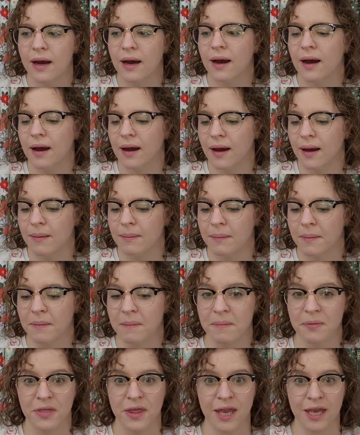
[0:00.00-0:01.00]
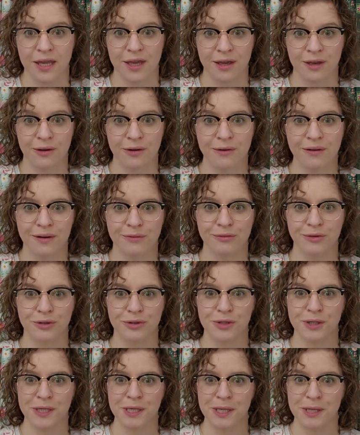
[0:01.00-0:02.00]
Thank you, and we'll
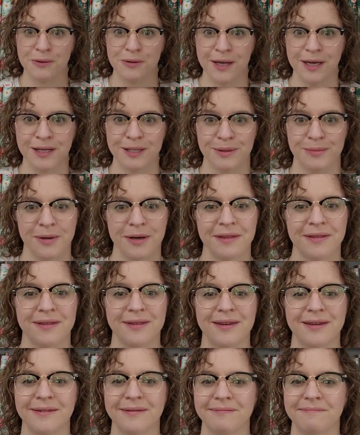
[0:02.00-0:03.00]
see you next month.